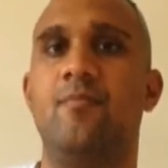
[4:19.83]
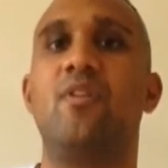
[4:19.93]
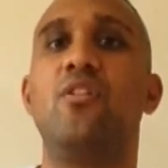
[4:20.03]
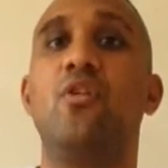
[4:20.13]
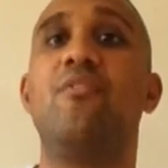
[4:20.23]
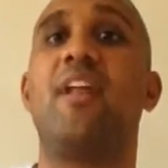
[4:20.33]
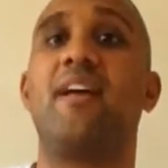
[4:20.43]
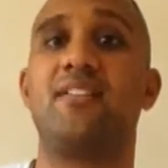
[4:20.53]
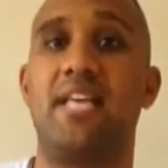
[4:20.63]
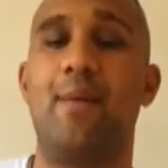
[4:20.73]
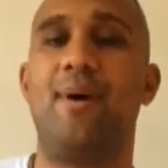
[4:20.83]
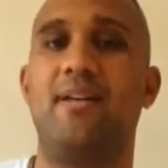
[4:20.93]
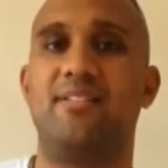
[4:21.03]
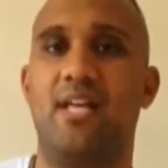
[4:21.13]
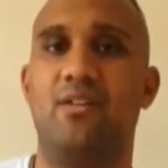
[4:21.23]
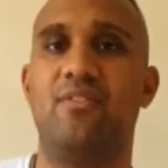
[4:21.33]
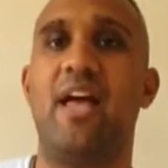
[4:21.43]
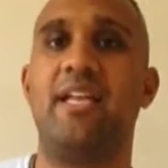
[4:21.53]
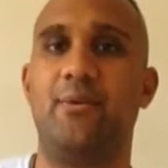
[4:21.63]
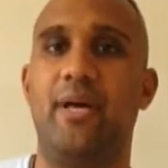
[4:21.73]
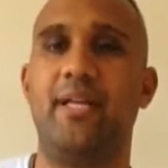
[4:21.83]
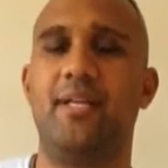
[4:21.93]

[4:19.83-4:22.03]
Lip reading: love and accept myself anyway.